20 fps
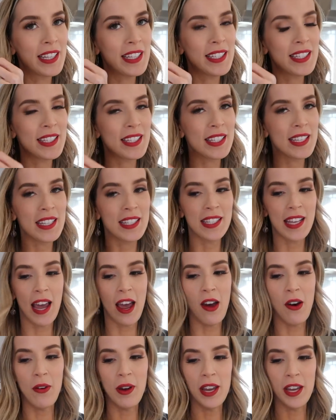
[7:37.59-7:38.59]
This is
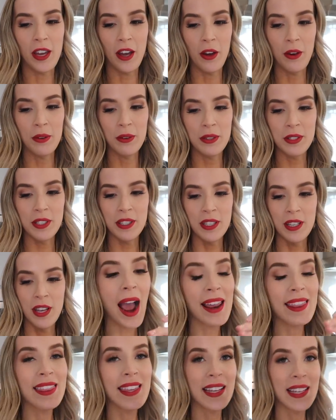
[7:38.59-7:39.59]
how it goes.
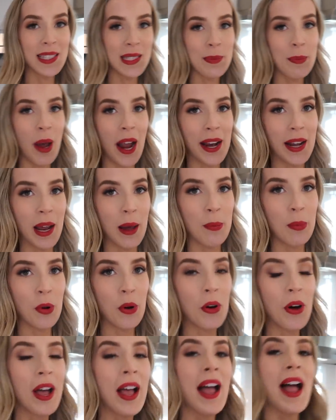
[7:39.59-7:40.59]
I think it's
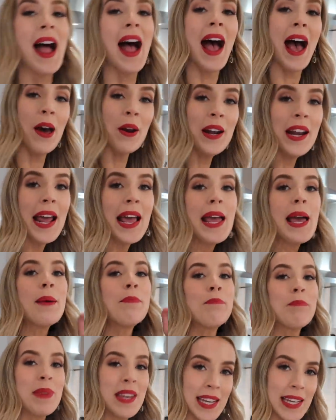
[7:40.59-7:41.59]
pineapple. How did I
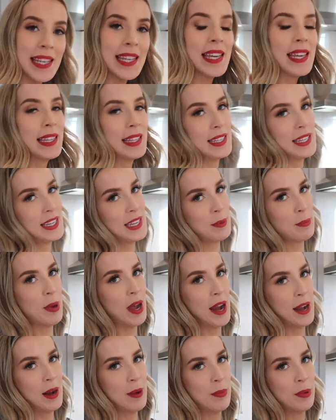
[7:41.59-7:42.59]
immediately get
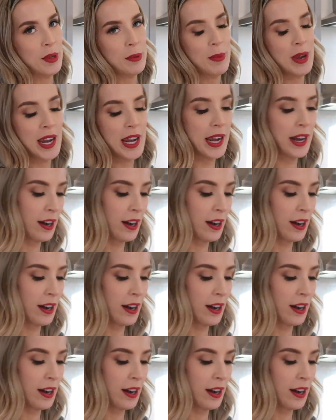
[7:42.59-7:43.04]
pineapple in my